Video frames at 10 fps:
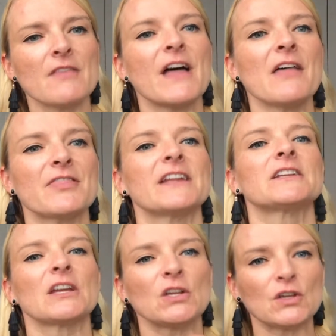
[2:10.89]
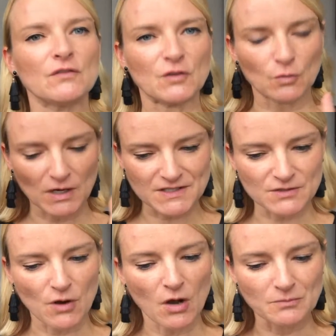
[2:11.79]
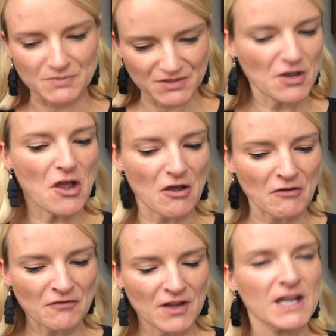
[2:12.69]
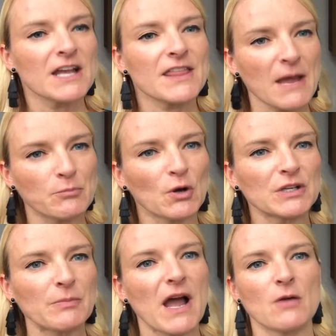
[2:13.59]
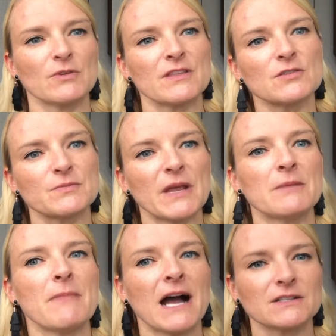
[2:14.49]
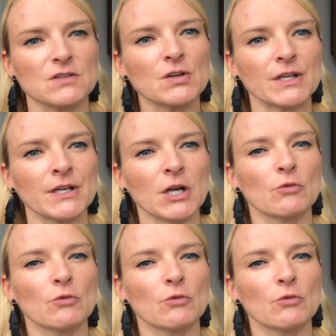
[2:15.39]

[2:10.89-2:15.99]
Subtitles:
that then can give you, once you observe that body part with those pen marks on it,